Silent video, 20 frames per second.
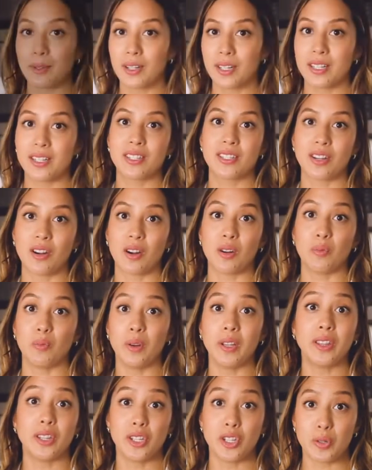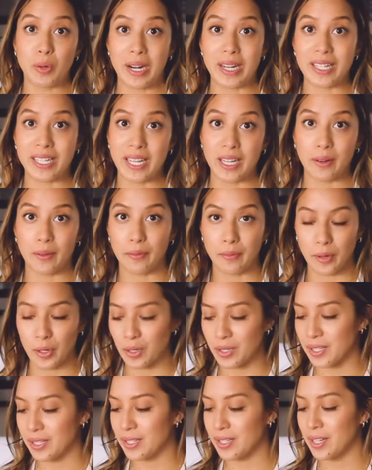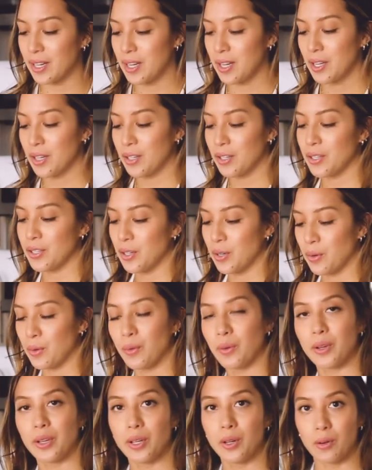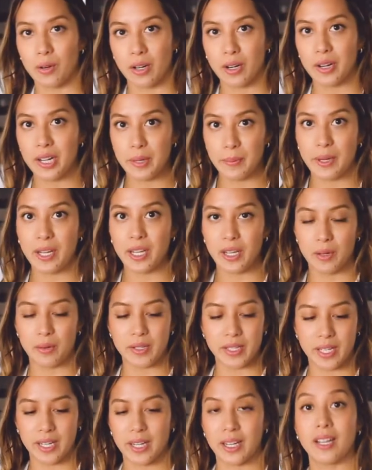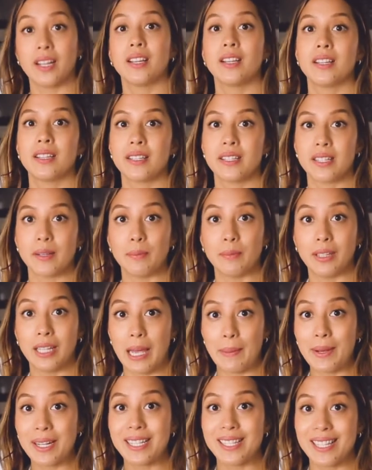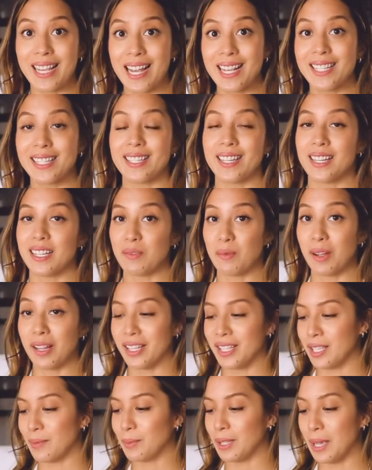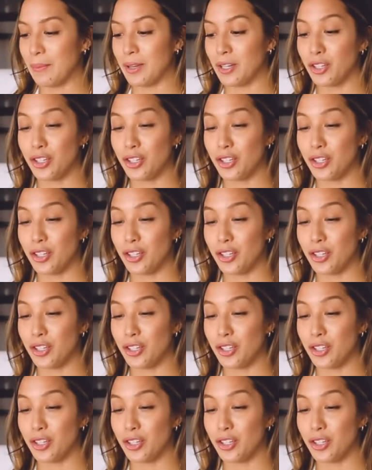going to start with the dressing first. So you're going to be using some lemon zest as well as some lemon